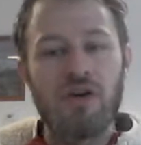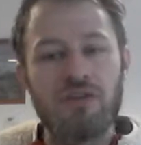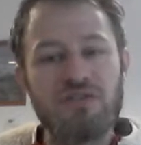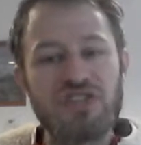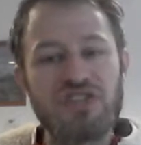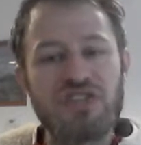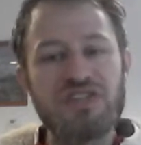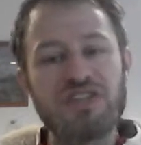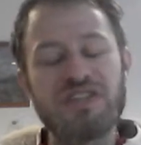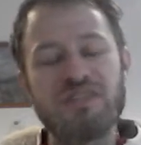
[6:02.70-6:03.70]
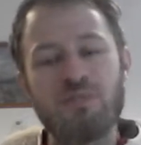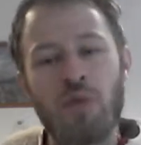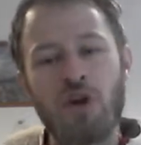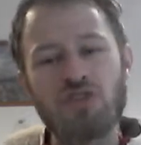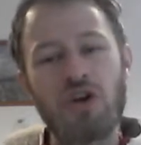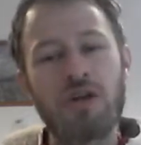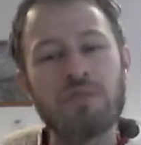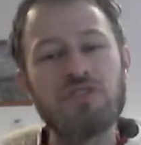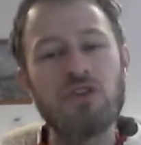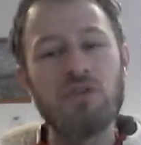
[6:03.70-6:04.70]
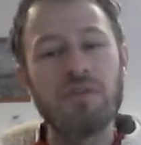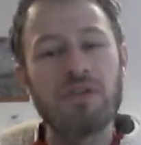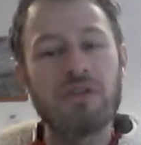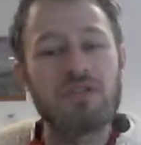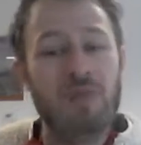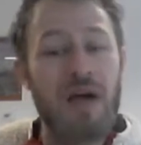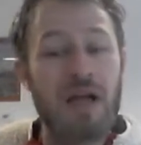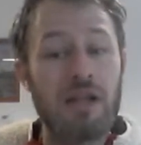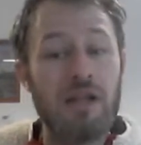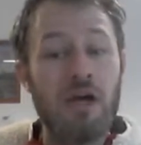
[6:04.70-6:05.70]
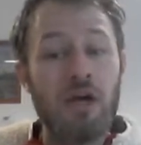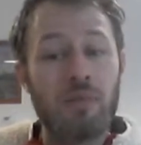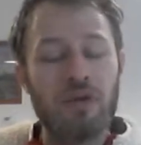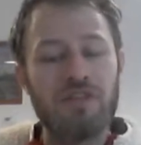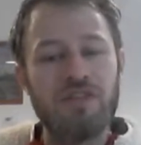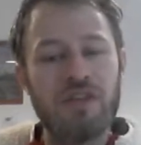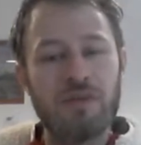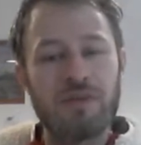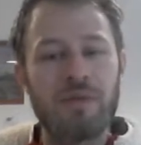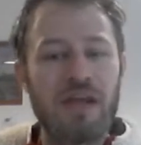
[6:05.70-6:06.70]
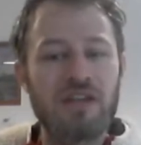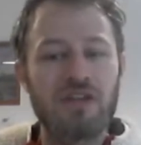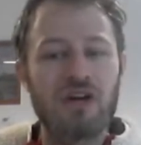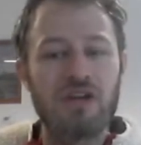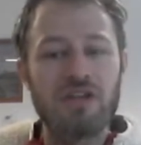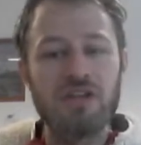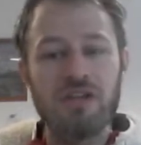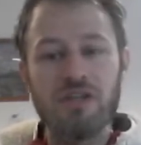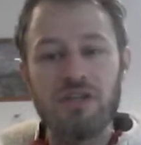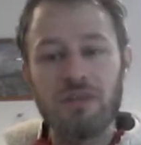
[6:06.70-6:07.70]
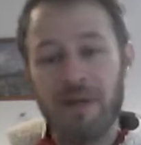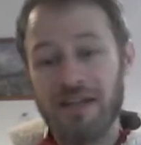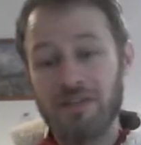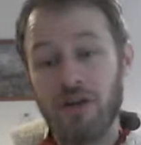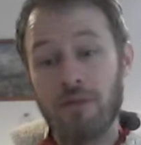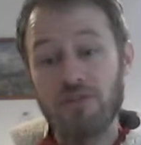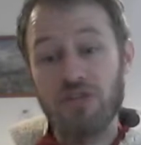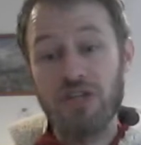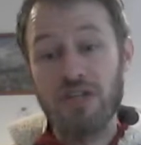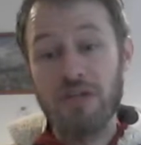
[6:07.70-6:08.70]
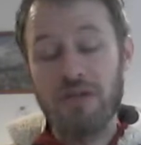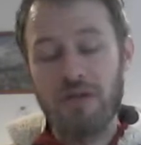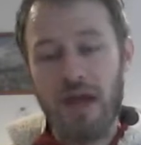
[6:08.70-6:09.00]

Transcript: resistance, it's more time consuming as well, but if you, depending on the magnetometry,